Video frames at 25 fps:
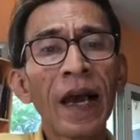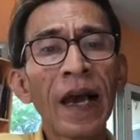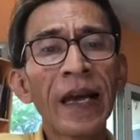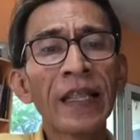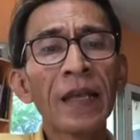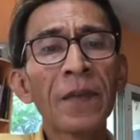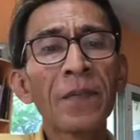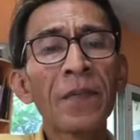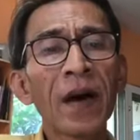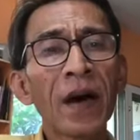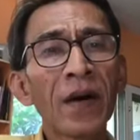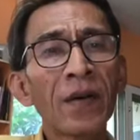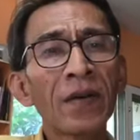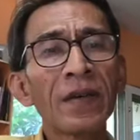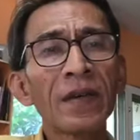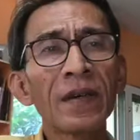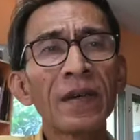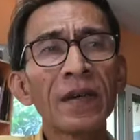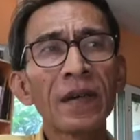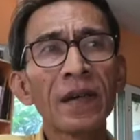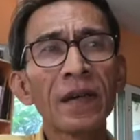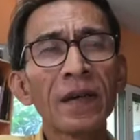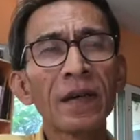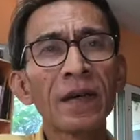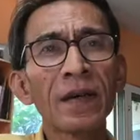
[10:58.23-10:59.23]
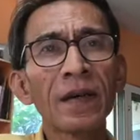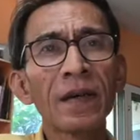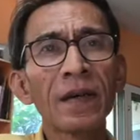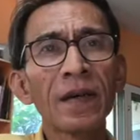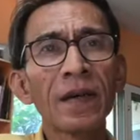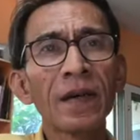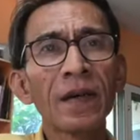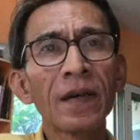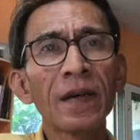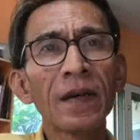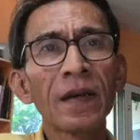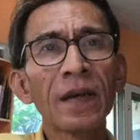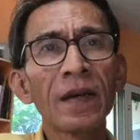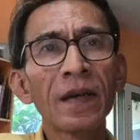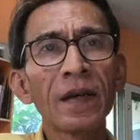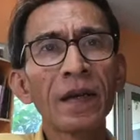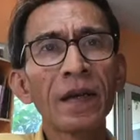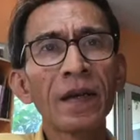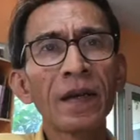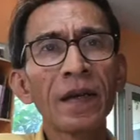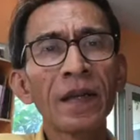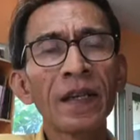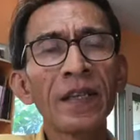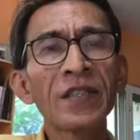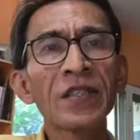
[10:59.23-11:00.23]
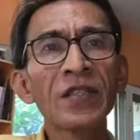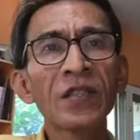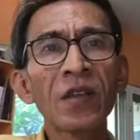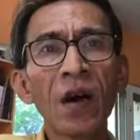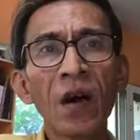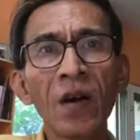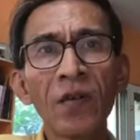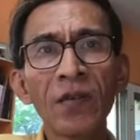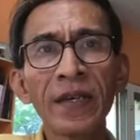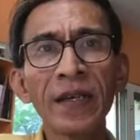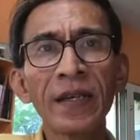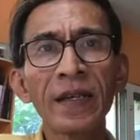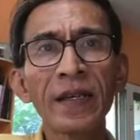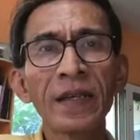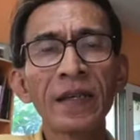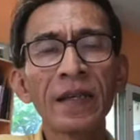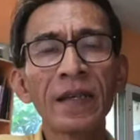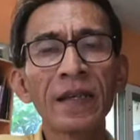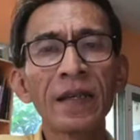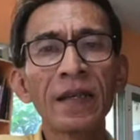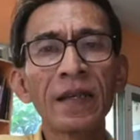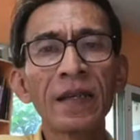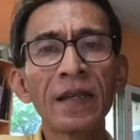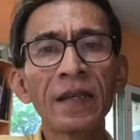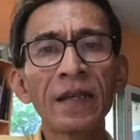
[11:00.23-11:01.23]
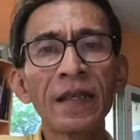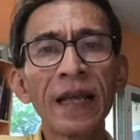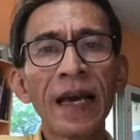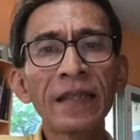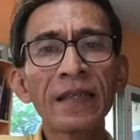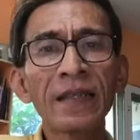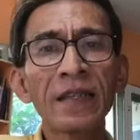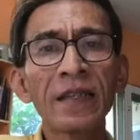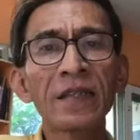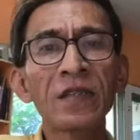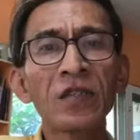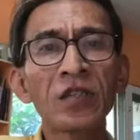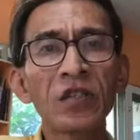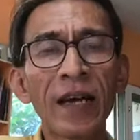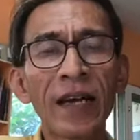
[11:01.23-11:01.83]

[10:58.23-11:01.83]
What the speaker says: and about his story that